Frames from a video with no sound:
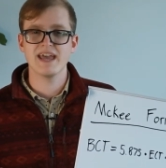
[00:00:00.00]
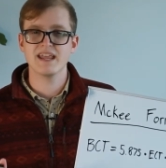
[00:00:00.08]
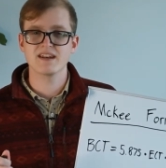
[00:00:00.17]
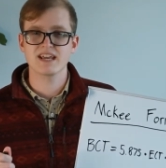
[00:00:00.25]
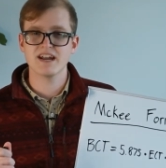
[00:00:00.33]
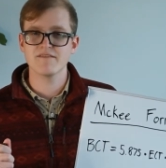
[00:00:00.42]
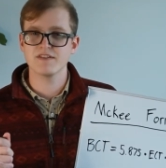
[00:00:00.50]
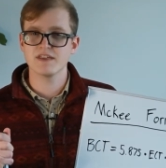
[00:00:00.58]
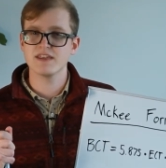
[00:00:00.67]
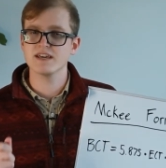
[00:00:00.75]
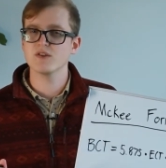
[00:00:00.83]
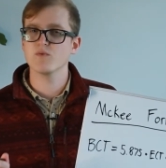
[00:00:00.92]
and kind of the
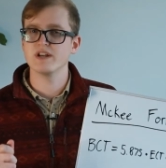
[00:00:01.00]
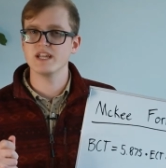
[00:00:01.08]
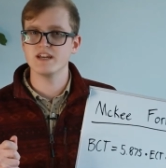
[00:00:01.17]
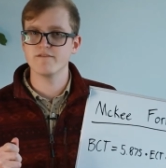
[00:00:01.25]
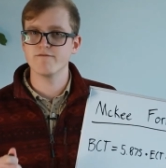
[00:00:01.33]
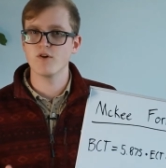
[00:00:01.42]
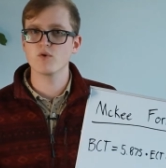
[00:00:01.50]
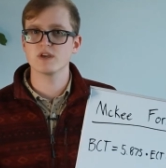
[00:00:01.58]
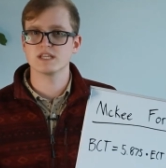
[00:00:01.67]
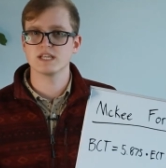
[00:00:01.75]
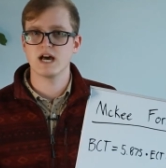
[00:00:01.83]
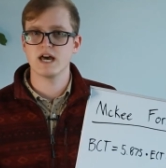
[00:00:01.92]
thing that we need to
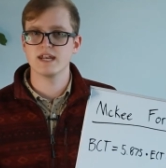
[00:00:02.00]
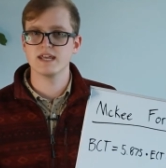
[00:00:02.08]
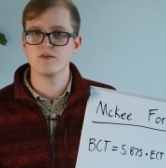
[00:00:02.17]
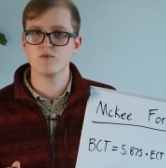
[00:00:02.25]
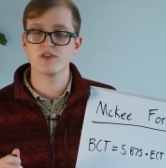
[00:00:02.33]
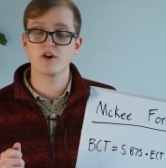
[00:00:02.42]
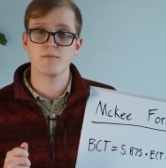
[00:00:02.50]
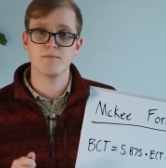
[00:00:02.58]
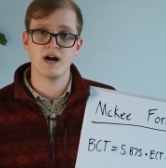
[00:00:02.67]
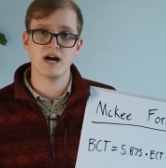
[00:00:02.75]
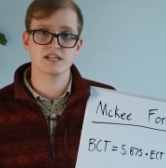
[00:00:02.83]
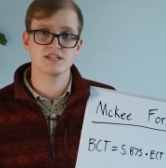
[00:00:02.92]
focus on with our
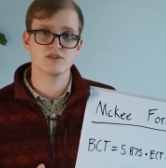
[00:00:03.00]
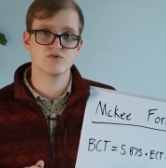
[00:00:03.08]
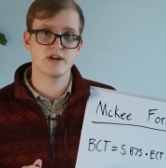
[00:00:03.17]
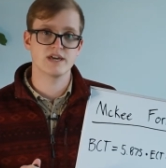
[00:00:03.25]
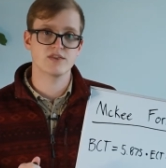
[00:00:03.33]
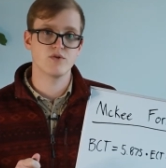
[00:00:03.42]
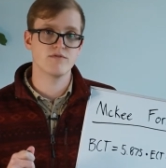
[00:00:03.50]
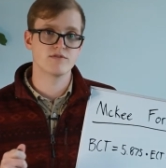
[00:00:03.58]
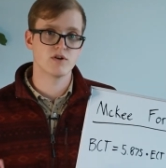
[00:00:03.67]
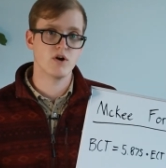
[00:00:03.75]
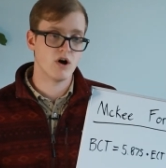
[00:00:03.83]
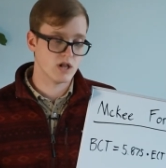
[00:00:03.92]
box strength
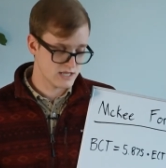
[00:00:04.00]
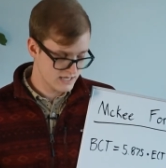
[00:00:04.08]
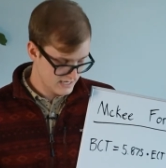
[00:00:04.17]
overall.